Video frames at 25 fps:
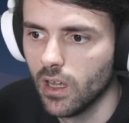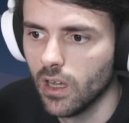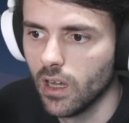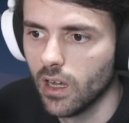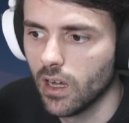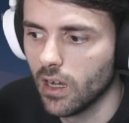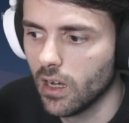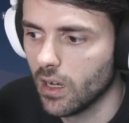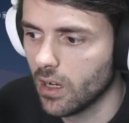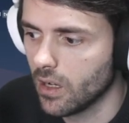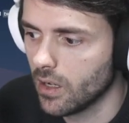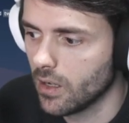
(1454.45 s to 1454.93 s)

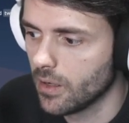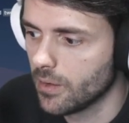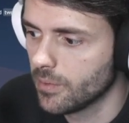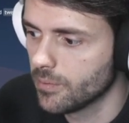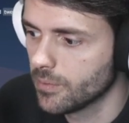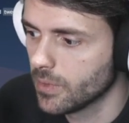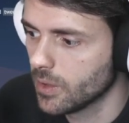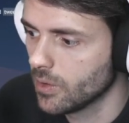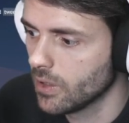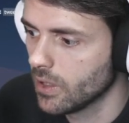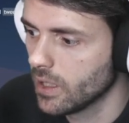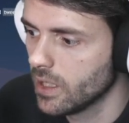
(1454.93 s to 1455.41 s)

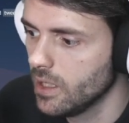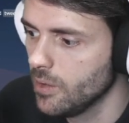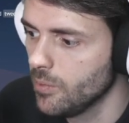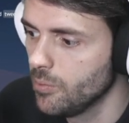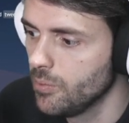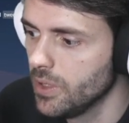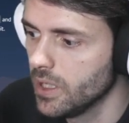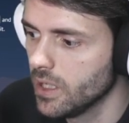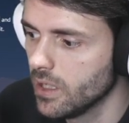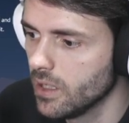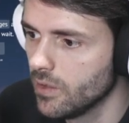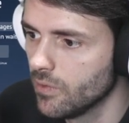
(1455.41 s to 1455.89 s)
I'm gonna keep
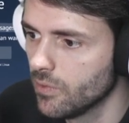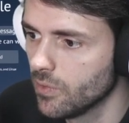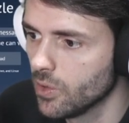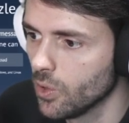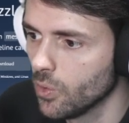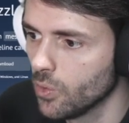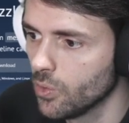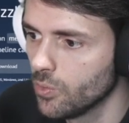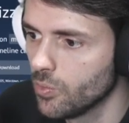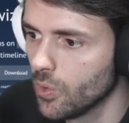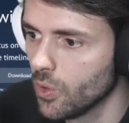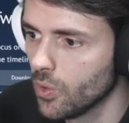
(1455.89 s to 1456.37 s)
being in
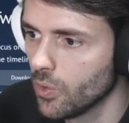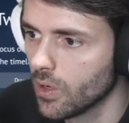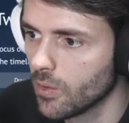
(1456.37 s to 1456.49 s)
float mode.